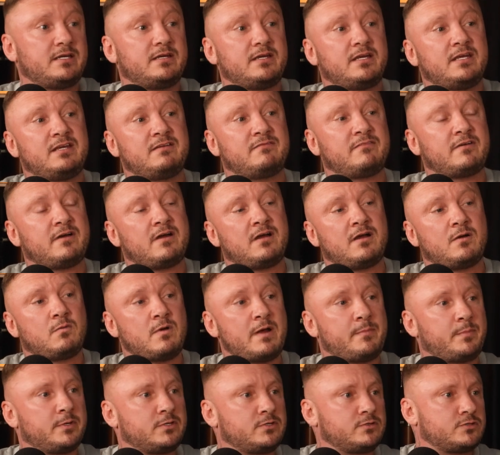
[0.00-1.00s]
either
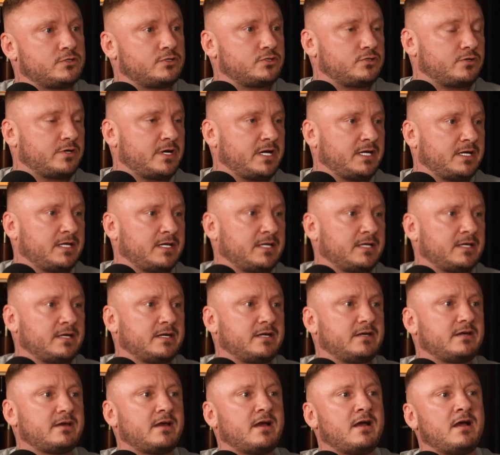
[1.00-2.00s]
weapons training,
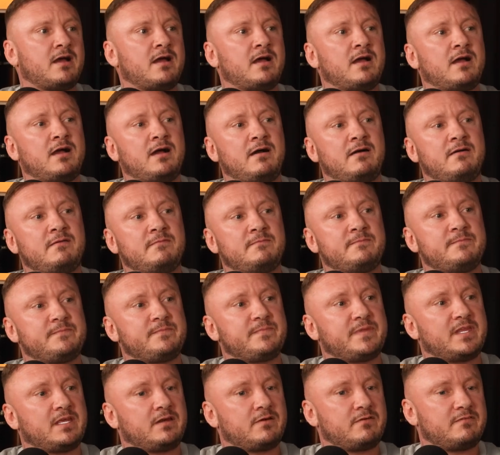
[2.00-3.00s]

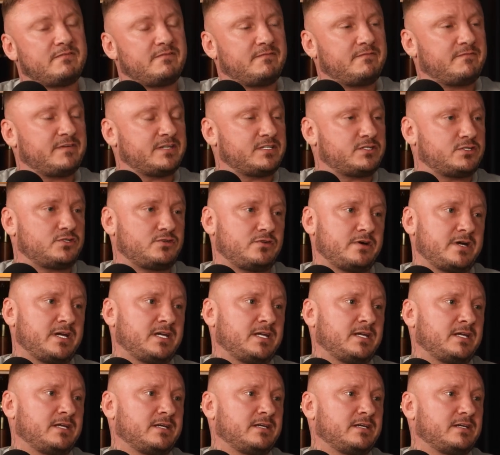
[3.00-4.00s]
phys
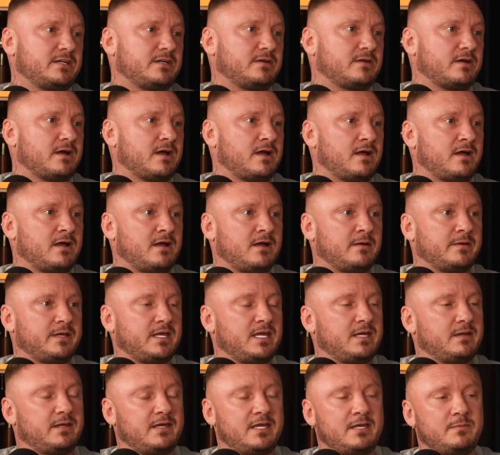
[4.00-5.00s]
training,
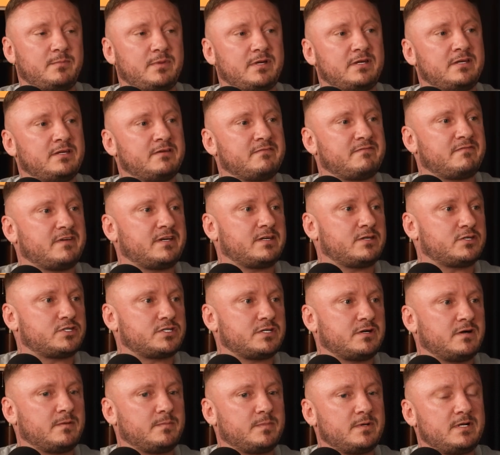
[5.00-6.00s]
keeping your fitness
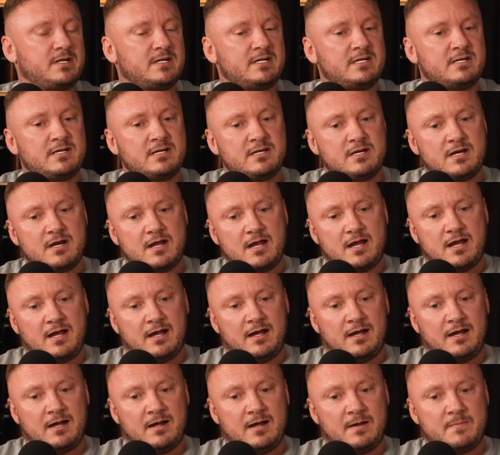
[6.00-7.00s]
up,
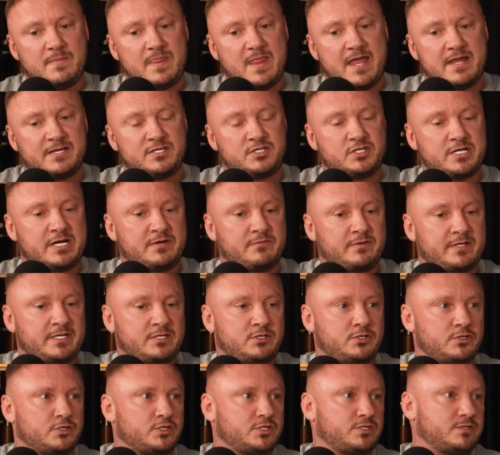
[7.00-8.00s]
and generally
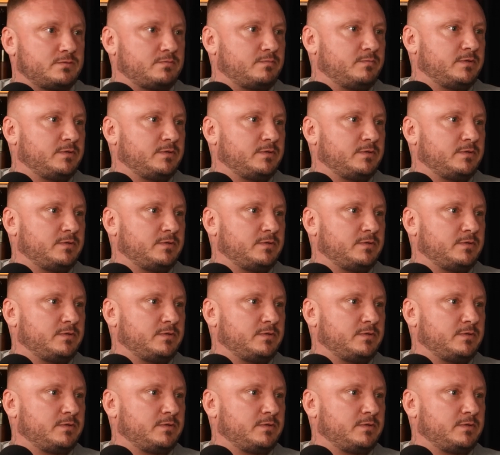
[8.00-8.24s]
just